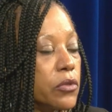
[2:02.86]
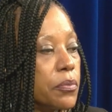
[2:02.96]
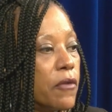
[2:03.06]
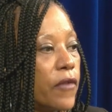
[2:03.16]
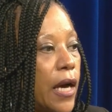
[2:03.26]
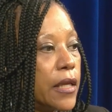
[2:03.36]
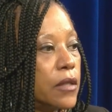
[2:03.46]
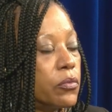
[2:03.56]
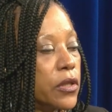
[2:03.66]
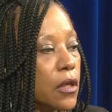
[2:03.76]
was
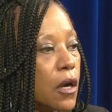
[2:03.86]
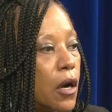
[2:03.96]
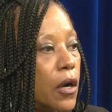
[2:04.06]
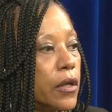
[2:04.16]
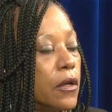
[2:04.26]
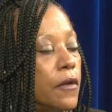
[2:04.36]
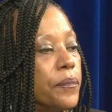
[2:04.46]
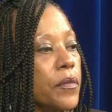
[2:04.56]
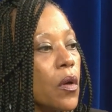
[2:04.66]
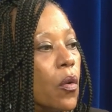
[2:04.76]
provided with the card
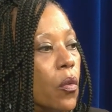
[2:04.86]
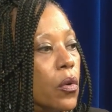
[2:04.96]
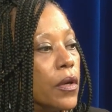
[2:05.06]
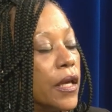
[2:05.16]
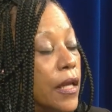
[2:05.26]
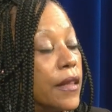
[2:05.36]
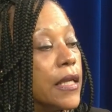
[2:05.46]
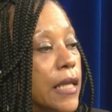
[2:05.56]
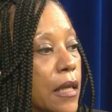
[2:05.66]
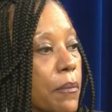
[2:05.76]
or and the
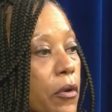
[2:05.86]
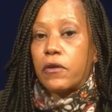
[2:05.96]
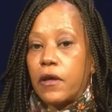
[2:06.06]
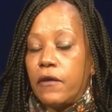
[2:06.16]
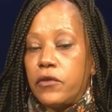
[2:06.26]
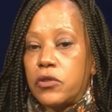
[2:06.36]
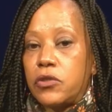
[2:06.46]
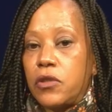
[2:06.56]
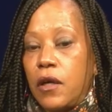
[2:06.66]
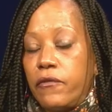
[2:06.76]
date of birth of your,
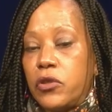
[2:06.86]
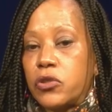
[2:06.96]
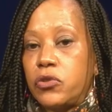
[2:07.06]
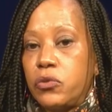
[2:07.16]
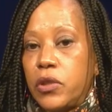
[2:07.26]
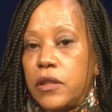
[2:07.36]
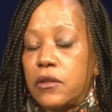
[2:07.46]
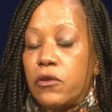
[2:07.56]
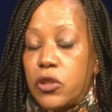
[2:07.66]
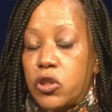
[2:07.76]
of your student
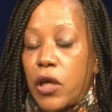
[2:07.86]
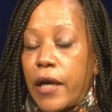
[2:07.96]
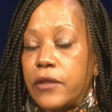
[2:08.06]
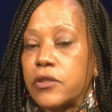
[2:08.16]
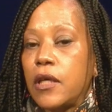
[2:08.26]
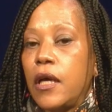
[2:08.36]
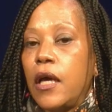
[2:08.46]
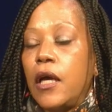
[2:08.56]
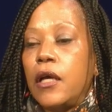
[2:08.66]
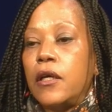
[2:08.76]
or your child.
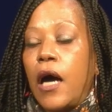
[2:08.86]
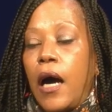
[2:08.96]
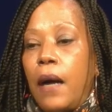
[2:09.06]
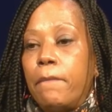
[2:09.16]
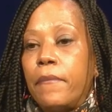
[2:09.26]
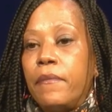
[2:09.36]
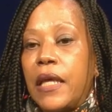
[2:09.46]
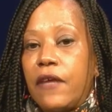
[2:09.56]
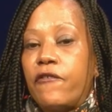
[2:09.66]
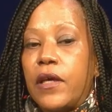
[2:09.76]
Um,
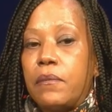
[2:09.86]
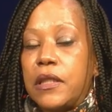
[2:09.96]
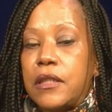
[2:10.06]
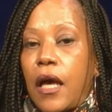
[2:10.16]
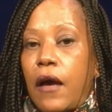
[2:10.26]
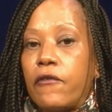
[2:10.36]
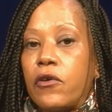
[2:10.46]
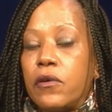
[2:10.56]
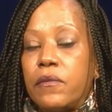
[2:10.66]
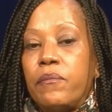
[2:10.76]
many families have
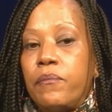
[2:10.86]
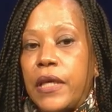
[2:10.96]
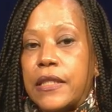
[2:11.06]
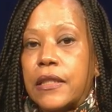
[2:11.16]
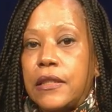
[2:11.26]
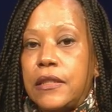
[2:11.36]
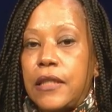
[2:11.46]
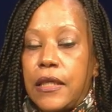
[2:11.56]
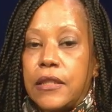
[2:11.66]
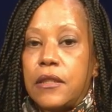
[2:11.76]
basically
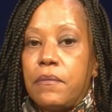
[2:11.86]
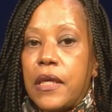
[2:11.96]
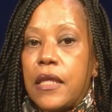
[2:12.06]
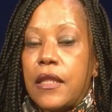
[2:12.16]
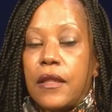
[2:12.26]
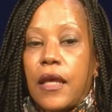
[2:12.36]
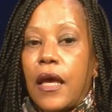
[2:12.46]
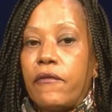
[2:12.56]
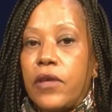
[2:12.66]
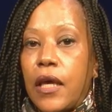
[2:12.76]
stated to me that they
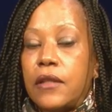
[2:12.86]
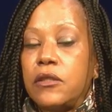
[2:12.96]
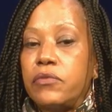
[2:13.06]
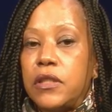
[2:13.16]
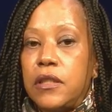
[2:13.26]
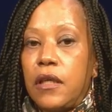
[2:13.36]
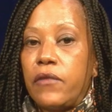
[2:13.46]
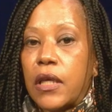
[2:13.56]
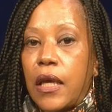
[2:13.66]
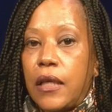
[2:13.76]
have yet to receive
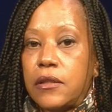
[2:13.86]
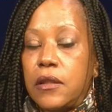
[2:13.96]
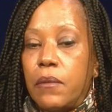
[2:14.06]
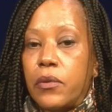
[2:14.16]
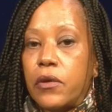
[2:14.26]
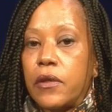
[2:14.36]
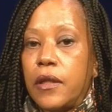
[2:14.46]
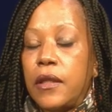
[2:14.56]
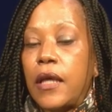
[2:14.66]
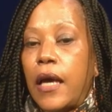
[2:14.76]
the case number
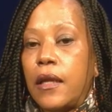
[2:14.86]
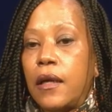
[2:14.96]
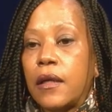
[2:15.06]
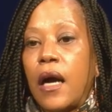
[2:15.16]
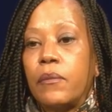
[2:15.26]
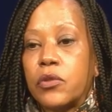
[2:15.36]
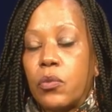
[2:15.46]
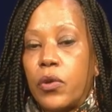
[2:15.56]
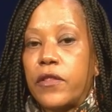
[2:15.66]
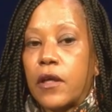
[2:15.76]
that comes
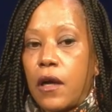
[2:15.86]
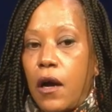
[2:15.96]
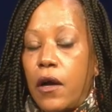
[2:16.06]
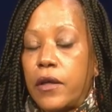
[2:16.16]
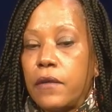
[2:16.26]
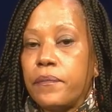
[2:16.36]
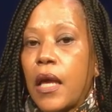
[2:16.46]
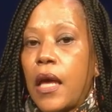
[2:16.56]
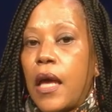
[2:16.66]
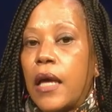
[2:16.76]
with the card.
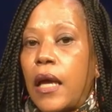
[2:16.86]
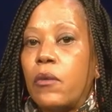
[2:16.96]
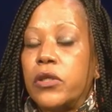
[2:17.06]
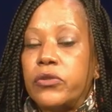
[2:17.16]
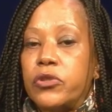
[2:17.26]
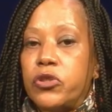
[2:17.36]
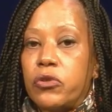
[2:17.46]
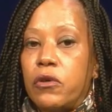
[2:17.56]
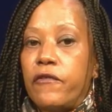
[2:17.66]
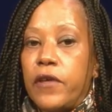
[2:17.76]
And I want to
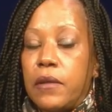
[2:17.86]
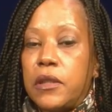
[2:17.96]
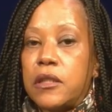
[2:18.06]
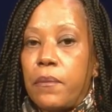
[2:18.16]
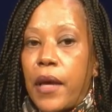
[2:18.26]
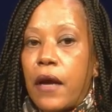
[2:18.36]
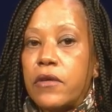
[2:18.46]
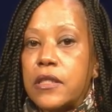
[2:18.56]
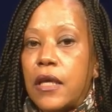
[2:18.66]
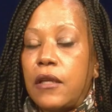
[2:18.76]
assure families and
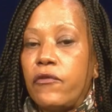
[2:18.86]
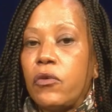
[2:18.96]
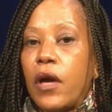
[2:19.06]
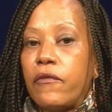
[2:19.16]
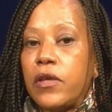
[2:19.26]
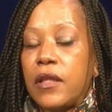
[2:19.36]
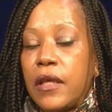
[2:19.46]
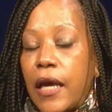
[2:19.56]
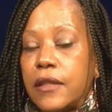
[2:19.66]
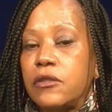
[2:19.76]
parents that if you have
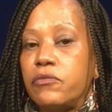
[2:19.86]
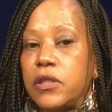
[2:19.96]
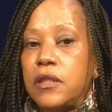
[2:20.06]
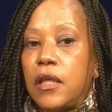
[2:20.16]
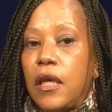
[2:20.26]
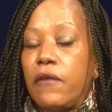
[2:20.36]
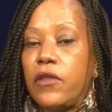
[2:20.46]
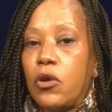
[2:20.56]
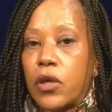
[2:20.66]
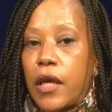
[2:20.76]
yet to receive
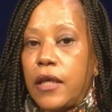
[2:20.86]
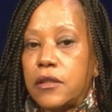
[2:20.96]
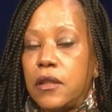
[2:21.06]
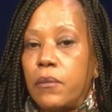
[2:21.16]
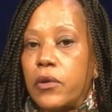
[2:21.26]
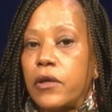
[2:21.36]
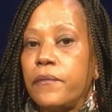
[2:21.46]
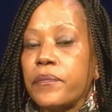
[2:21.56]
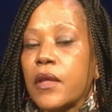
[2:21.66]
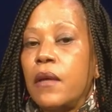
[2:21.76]
your case number,
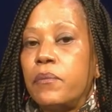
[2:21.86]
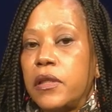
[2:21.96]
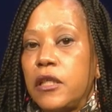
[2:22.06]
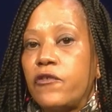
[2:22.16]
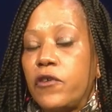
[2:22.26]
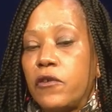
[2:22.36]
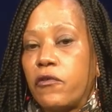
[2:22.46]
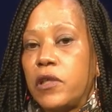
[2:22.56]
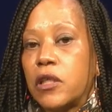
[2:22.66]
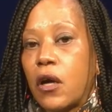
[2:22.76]
please feel
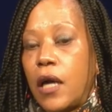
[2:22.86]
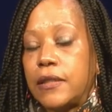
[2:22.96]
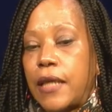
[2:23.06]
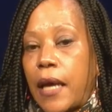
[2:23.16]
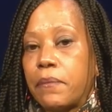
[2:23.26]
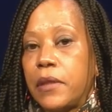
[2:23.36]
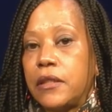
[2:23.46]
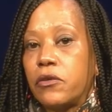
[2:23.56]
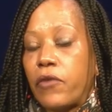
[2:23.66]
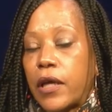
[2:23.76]
free to contact me
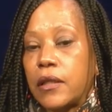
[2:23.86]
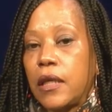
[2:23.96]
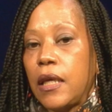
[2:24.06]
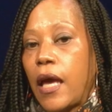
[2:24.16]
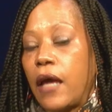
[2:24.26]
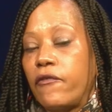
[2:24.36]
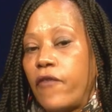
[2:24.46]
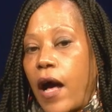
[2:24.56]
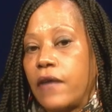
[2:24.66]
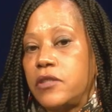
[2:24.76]
directly at
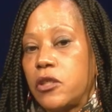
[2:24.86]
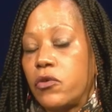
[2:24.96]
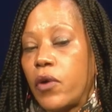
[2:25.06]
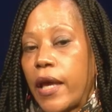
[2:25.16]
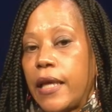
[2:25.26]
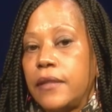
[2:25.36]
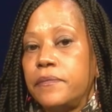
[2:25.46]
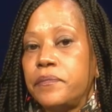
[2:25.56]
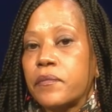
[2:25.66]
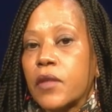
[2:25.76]
508
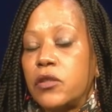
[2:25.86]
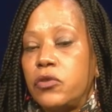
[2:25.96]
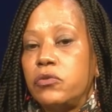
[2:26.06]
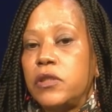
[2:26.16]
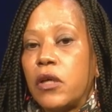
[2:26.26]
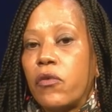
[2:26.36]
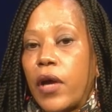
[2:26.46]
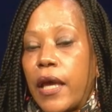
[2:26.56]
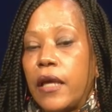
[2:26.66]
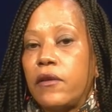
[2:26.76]

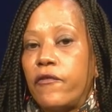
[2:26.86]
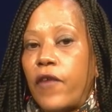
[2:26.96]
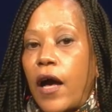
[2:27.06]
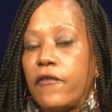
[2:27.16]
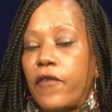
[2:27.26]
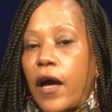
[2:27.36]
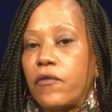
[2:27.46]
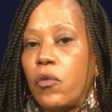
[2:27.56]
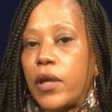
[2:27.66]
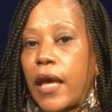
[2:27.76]
208
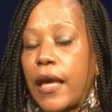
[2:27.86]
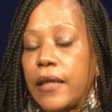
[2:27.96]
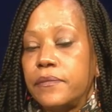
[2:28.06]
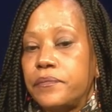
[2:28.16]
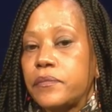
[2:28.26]
5518